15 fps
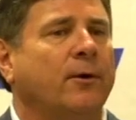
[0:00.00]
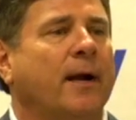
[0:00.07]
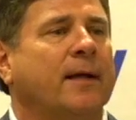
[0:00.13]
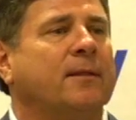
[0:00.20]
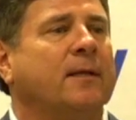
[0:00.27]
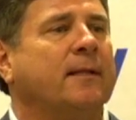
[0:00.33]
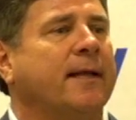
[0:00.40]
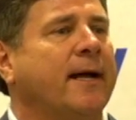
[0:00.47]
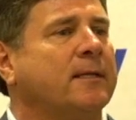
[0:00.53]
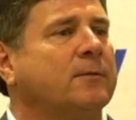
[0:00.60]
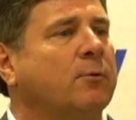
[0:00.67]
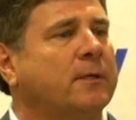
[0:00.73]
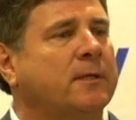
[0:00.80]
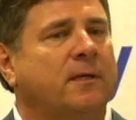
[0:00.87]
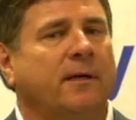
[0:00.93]
And I think
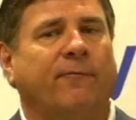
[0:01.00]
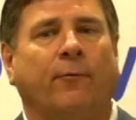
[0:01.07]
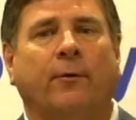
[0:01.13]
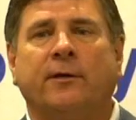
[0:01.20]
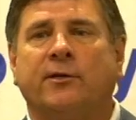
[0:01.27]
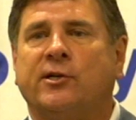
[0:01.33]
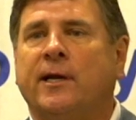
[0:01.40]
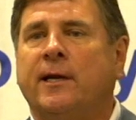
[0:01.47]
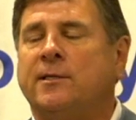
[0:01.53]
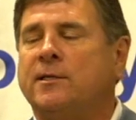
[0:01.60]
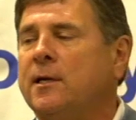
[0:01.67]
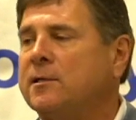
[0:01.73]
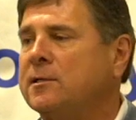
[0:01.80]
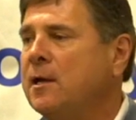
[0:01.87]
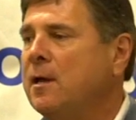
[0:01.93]
that's what differentiates
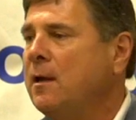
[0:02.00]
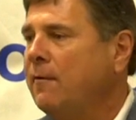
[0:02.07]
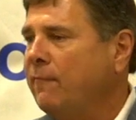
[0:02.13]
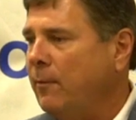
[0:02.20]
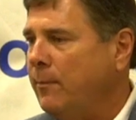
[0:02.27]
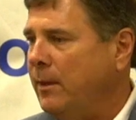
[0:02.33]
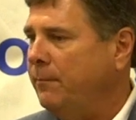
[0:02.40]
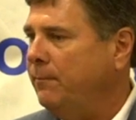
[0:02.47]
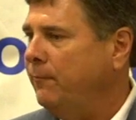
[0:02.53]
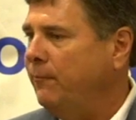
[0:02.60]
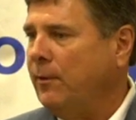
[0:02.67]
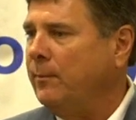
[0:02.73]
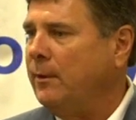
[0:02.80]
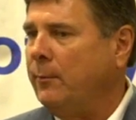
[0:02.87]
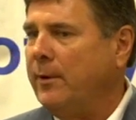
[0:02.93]
us from
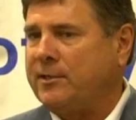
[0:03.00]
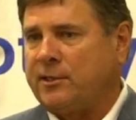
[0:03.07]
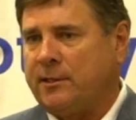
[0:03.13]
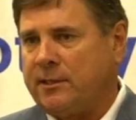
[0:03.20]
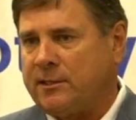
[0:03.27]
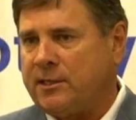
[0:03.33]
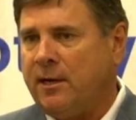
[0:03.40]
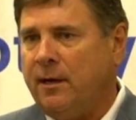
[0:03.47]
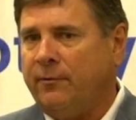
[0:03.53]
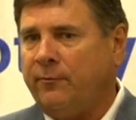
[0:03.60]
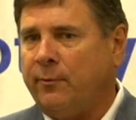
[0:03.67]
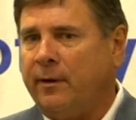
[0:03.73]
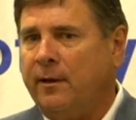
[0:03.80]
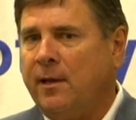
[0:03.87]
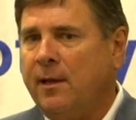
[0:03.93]
the rest of this
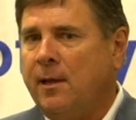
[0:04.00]
country.